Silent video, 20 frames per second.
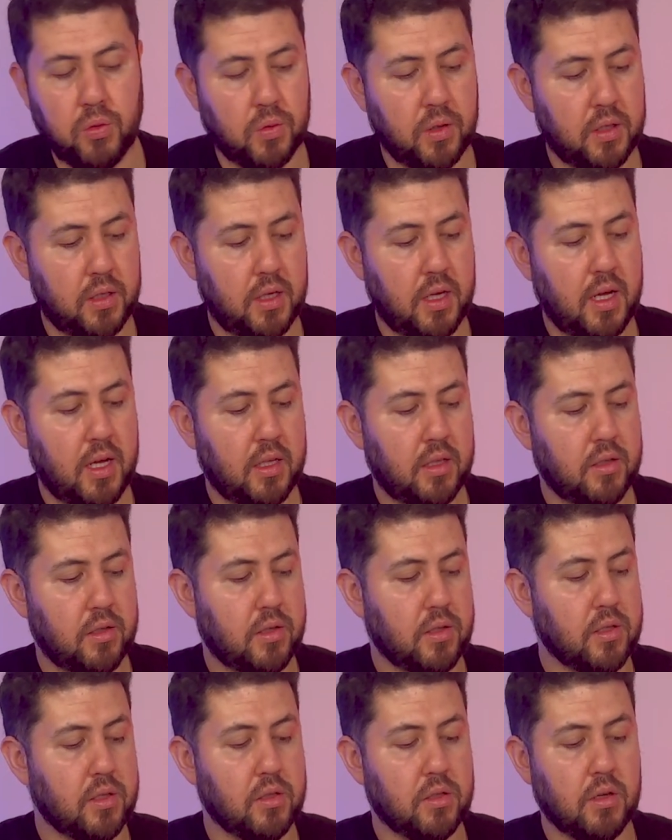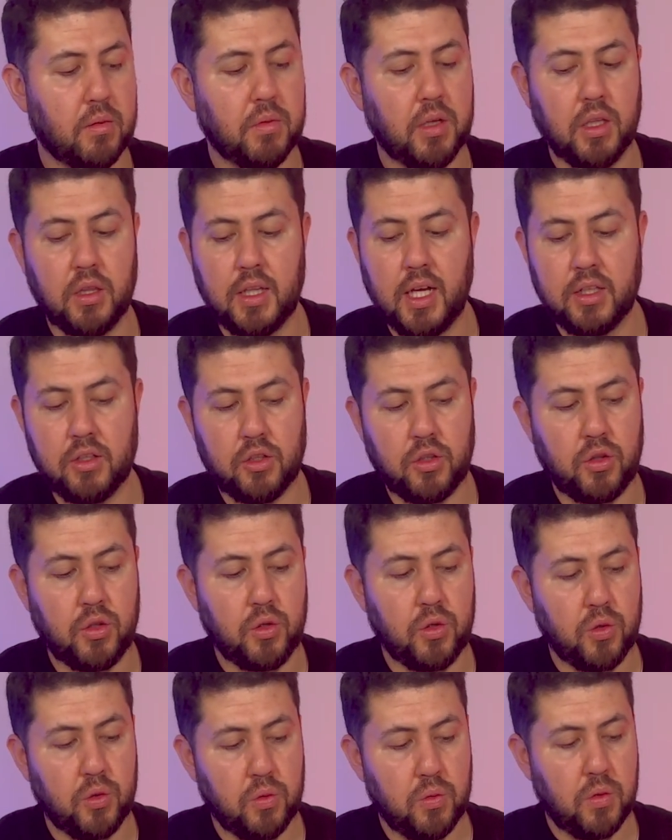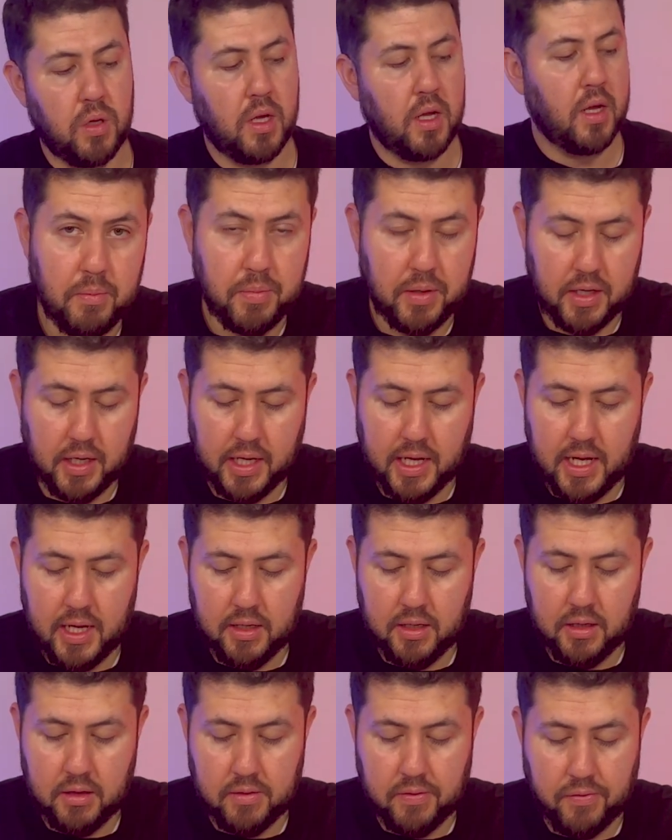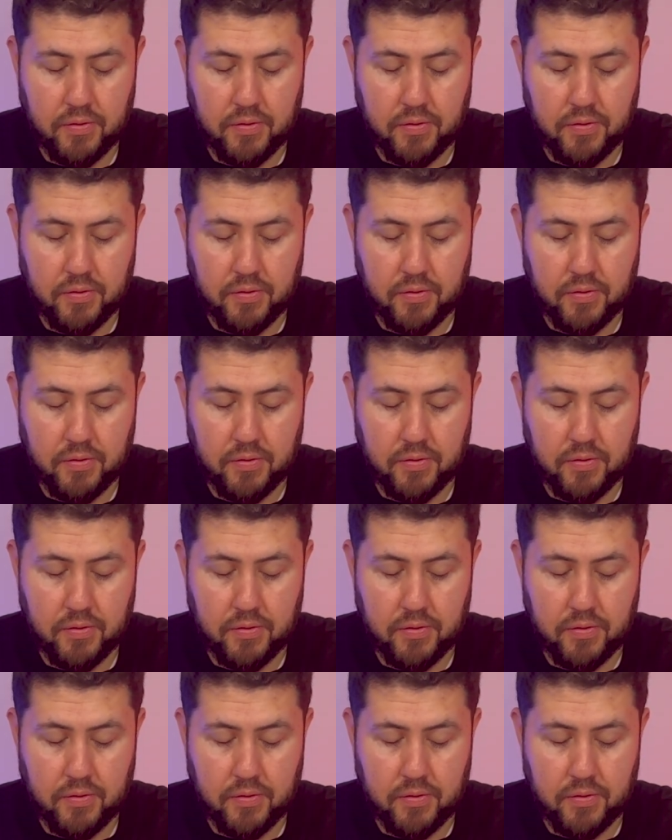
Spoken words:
one. This isn't something that's new. But again, in the